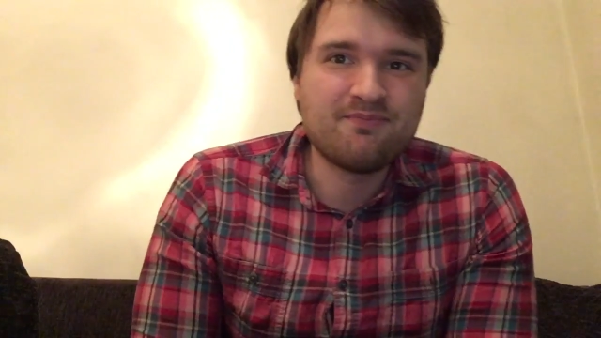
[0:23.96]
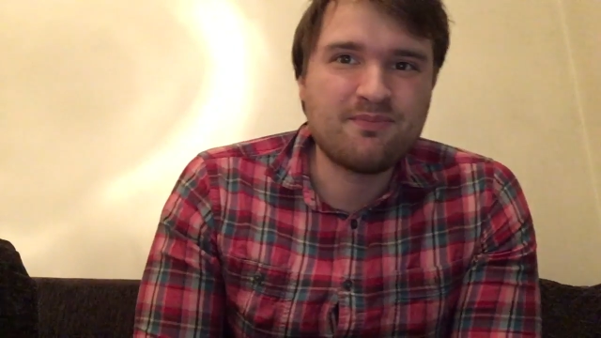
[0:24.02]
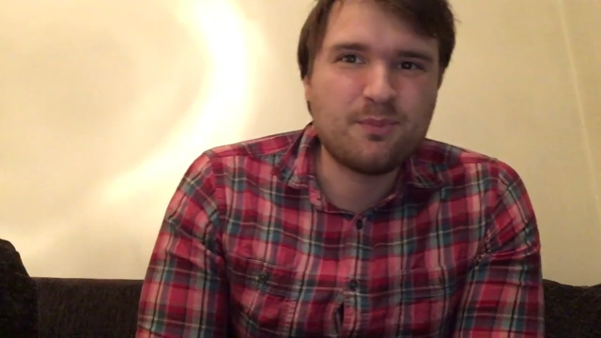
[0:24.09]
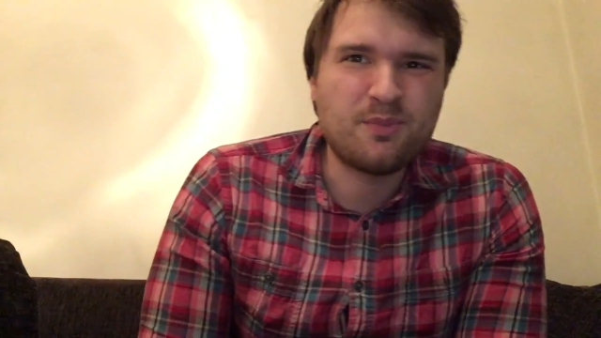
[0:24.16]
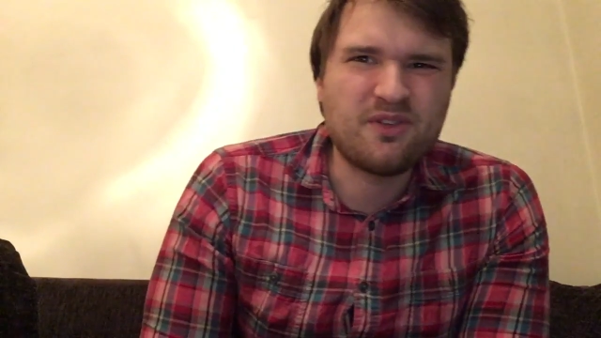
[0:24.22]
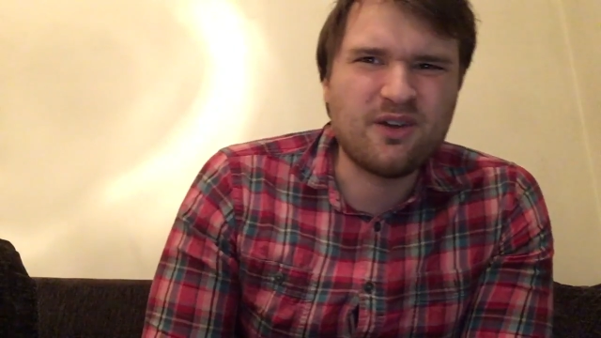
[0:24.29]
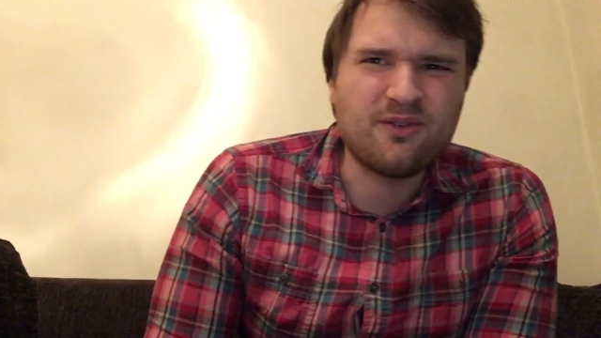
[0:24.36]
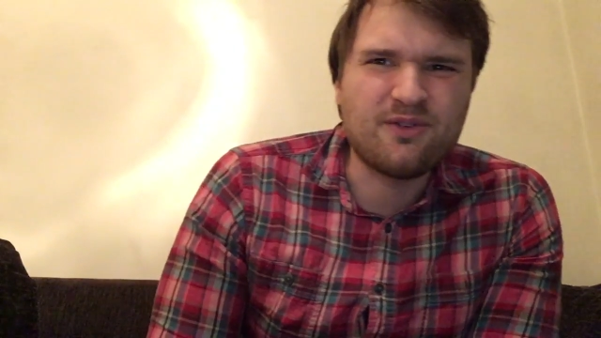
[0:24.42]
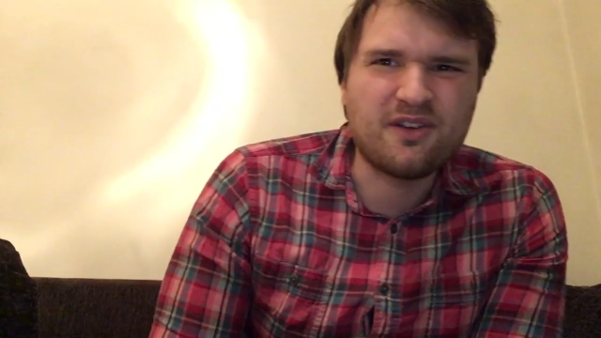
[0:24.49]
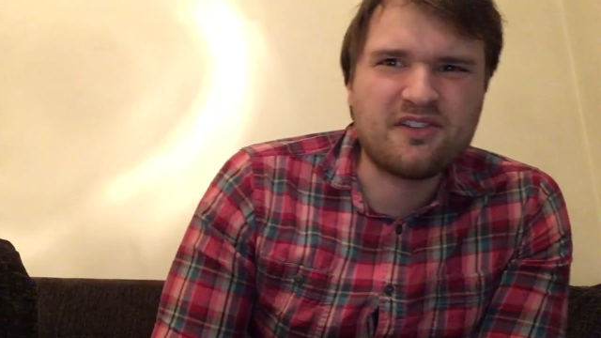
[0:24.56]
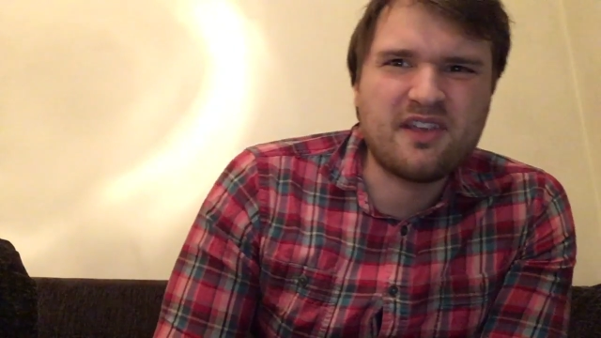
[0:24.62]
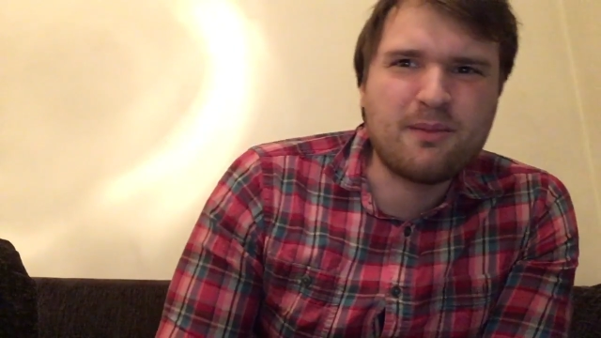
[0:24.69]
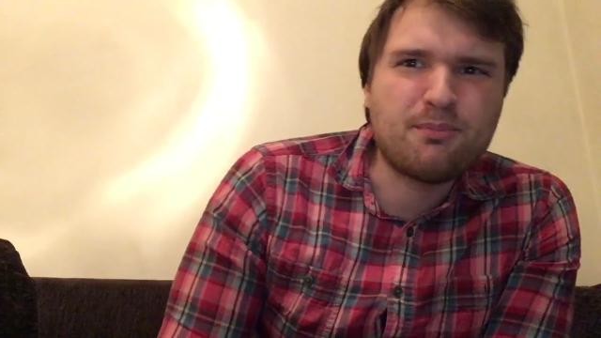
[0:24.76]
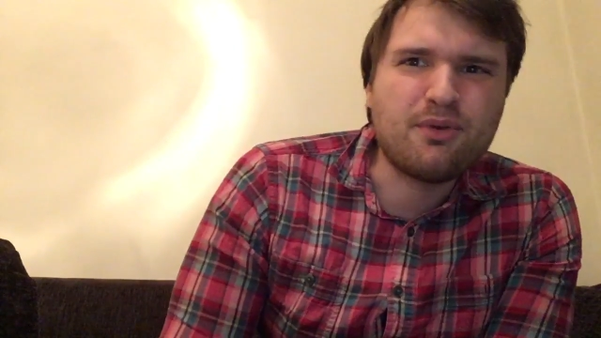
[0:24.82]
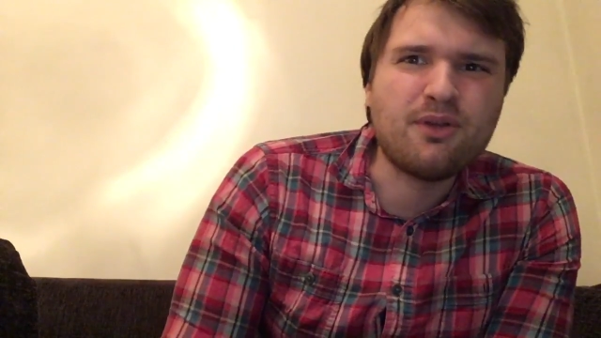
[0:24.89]
So for
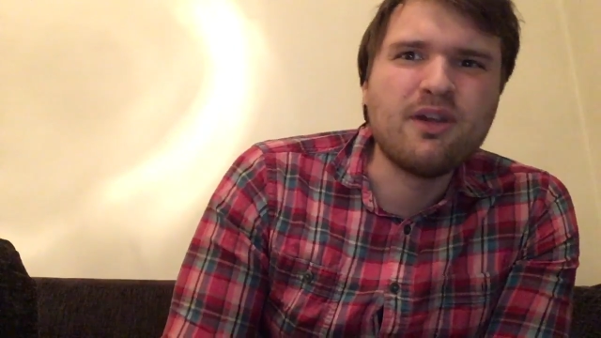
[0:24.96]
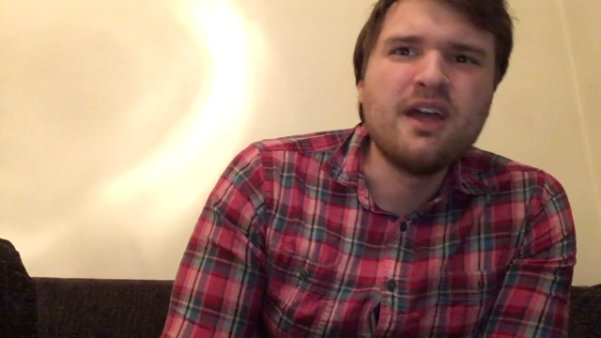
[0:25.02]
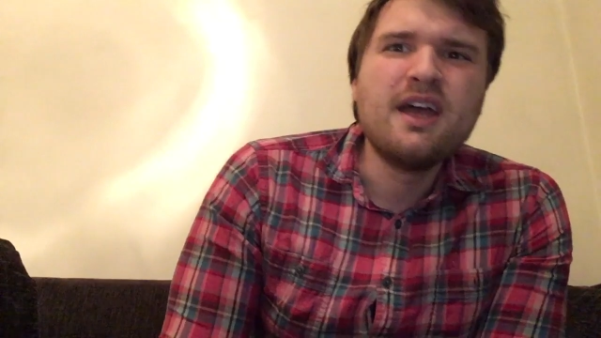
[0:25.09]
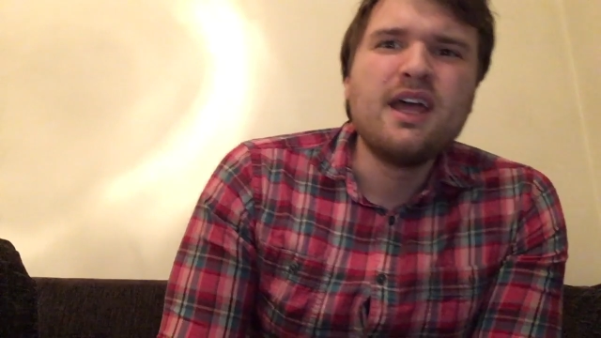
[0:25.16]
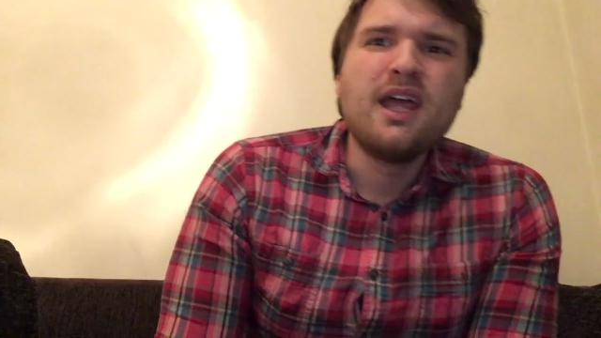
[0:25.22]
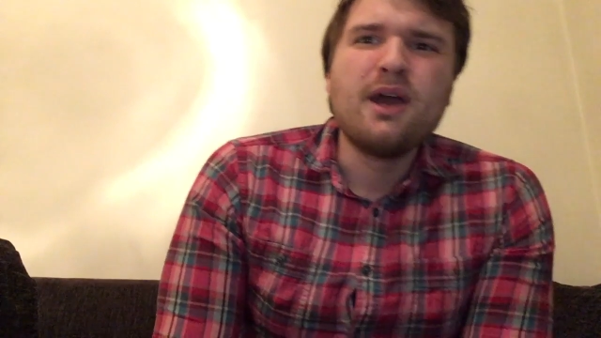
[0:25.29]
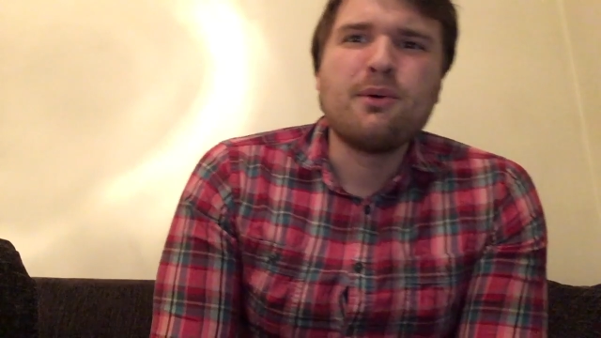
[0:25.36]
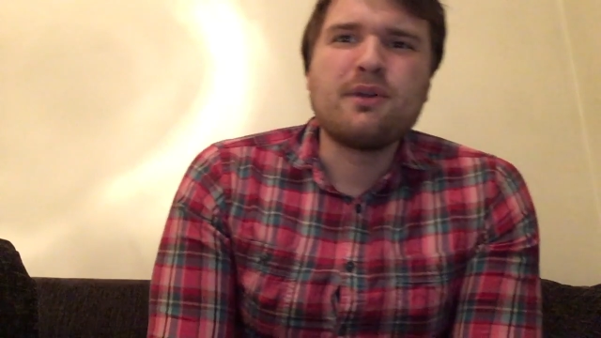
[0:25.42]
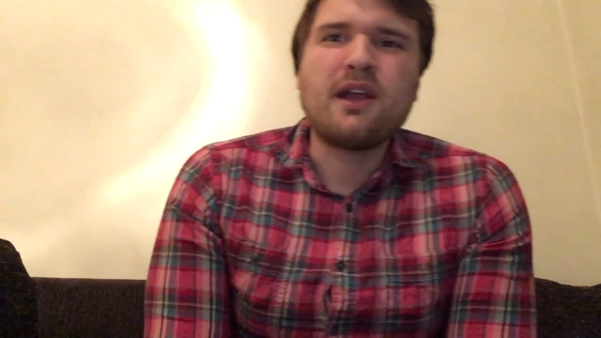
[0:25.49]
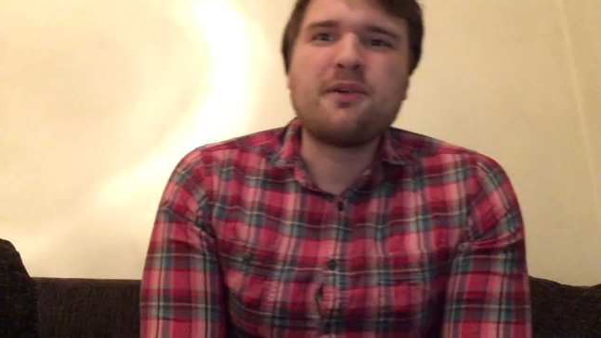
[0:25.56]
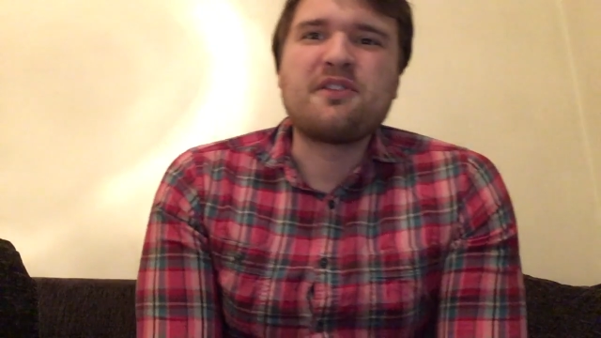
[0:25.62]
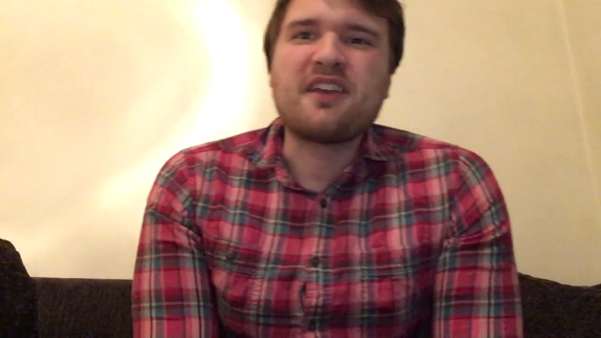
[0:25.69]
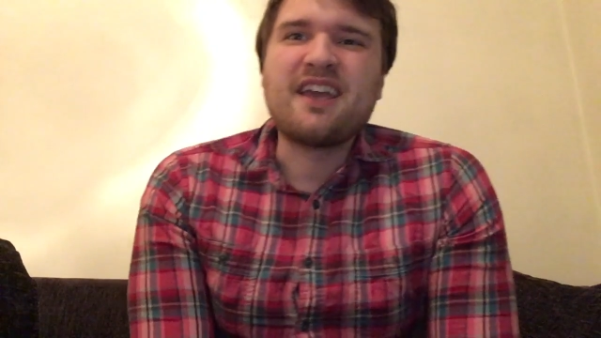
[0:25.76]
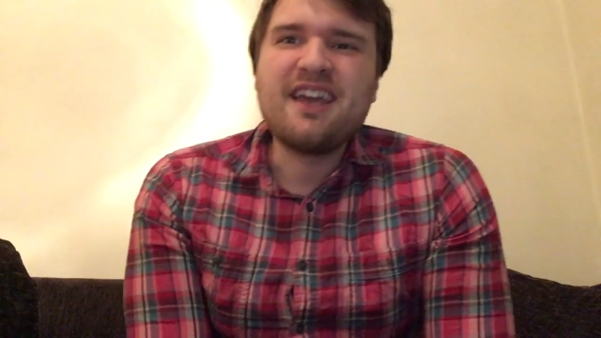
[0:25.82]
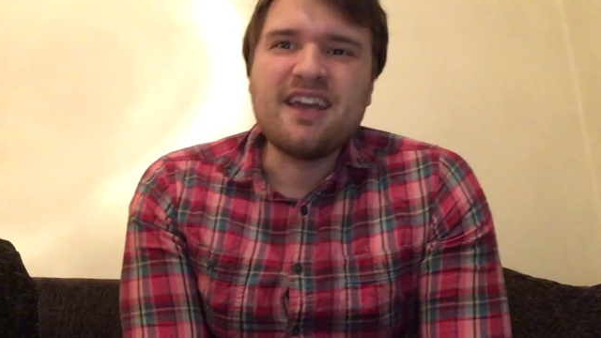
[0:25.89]
example, when I
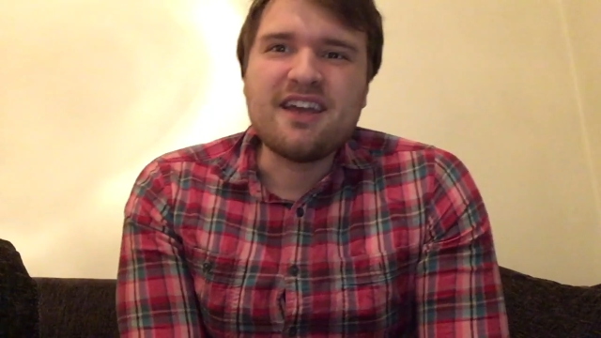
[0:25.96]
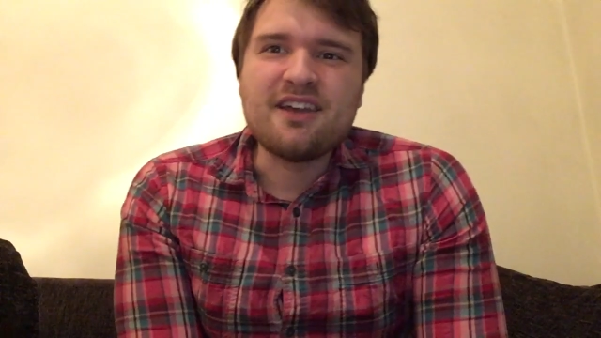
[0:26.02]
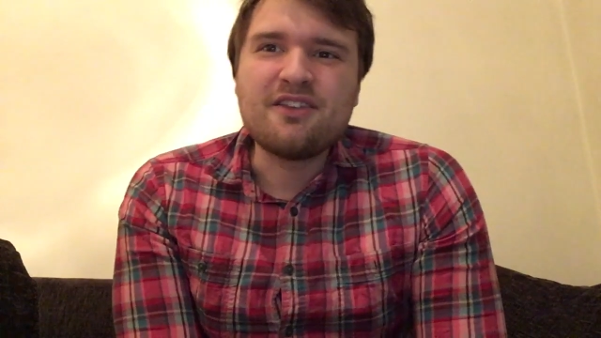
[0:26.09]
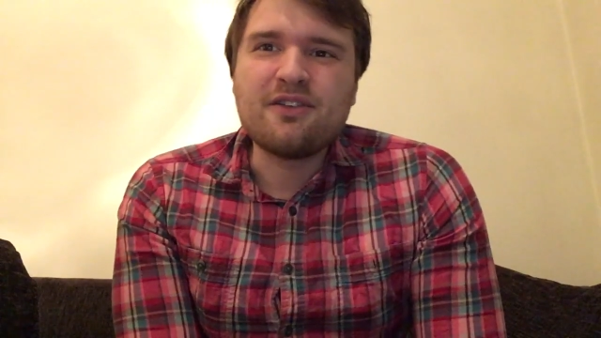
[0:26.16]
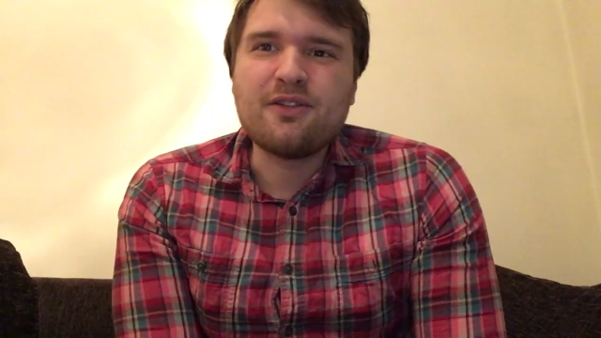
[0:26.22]
was a kid,